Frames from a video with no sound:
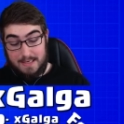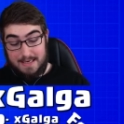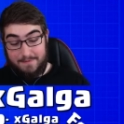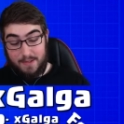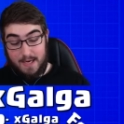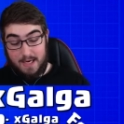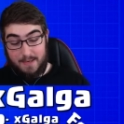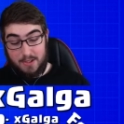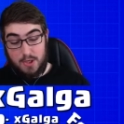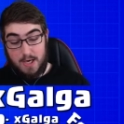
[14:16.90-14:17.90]
So I definitely
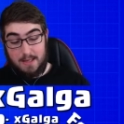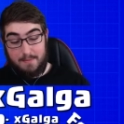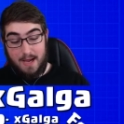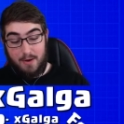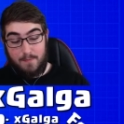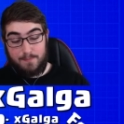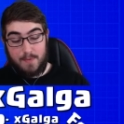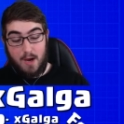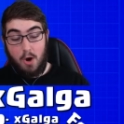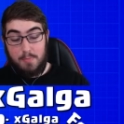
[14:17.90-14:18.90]
recommend trying them out.
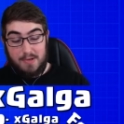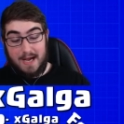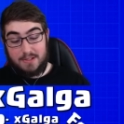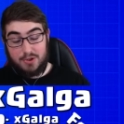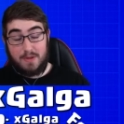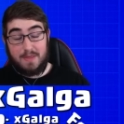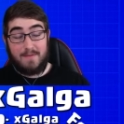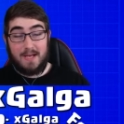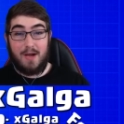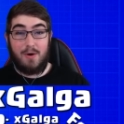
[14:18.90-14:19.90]
I hope you guys enjoyed the
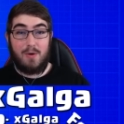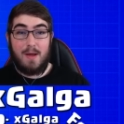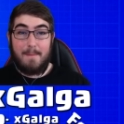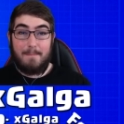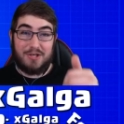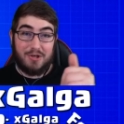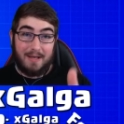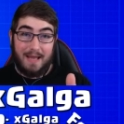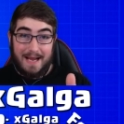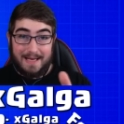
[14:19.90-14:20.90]
video. Make sure
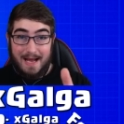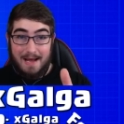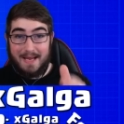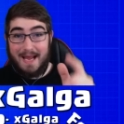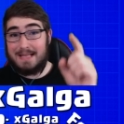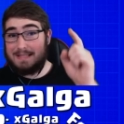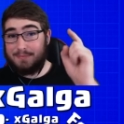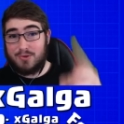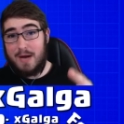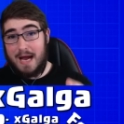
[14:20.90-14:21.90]
to like, comment, and
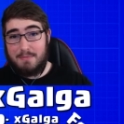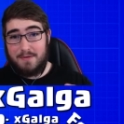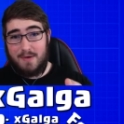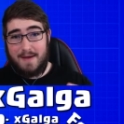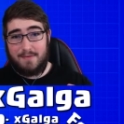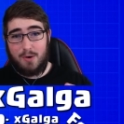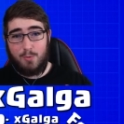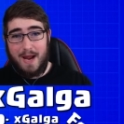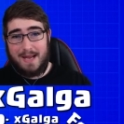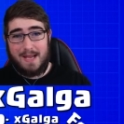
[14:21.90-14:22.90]
subscribe if you haven't
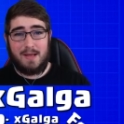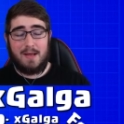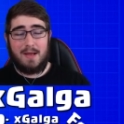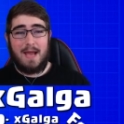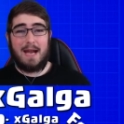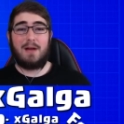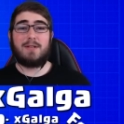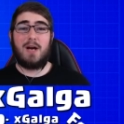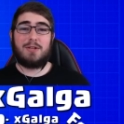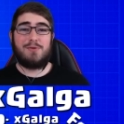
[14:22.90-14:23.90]
already. And
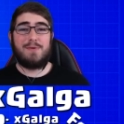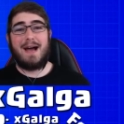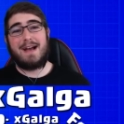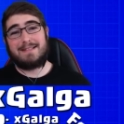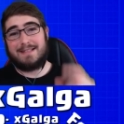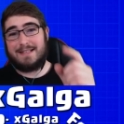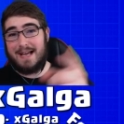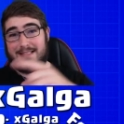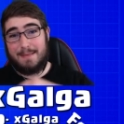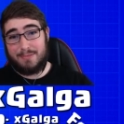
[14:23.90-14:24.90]
I'll talk to you guys in the
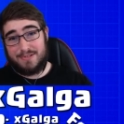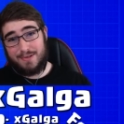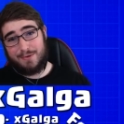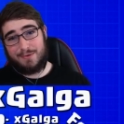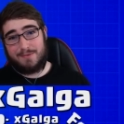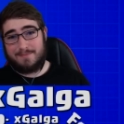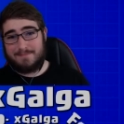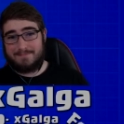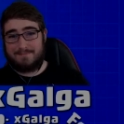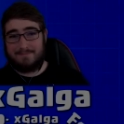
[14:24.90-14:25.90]
next
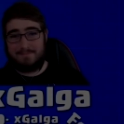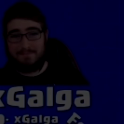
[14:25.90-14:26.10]
episode.